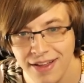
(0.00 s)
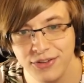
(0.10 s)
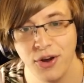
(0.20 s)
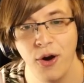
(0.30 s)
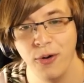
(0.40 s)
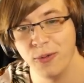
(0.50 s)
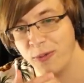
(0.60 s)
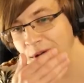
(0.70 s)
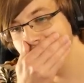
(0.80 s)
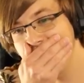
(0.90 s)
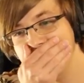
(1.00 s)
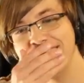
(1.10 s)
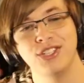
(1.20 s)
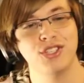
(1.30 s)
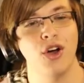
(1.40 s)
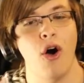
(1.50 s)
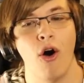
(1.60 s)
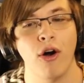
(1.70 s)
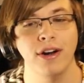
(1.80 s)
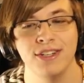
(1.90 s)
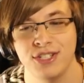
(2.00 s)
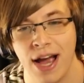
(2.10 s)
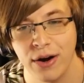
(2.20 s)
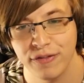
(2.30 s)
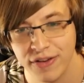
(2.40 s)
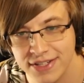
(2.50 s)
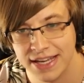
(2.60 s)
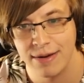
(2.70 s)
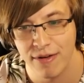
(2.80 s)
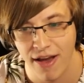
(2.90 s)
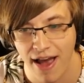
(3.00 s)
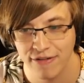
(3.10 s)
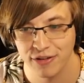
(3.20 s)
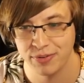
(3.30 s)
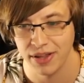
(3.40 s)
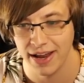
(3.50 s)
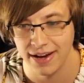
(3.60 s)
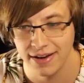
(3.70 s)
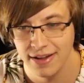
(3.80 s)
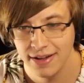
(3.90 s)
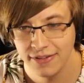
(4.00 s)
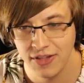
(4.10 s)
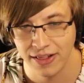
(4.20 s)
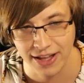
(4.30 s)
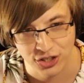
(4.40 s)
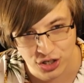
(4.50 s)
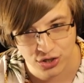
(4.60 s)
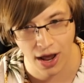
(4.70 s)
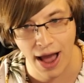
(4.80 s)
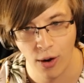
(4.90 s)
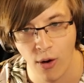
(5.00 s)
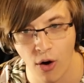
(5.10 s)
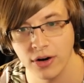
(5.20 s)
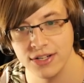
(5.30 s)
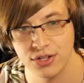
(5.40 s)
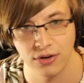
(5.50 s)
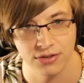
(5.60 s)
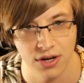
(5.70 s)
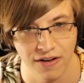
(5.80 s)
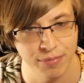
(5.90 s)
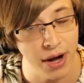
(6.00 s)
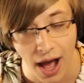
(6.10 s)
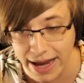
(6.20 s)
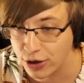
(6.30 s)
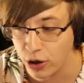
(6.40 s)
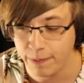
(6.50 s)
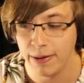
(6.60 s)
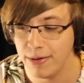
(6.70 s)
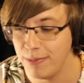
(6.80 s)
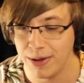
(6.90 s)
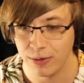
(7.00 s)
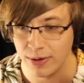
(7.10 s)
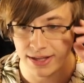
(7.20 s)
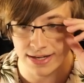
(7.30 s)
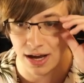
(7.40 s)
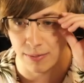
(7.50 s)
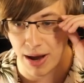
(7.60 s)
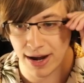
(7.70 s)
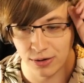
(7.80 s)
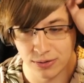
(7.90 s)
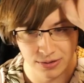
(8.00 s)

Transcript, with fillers: Dude, this is the hardest tower defense game I've ever played. That, like, how hard it starts off. But I could be me being really dumb. I don't-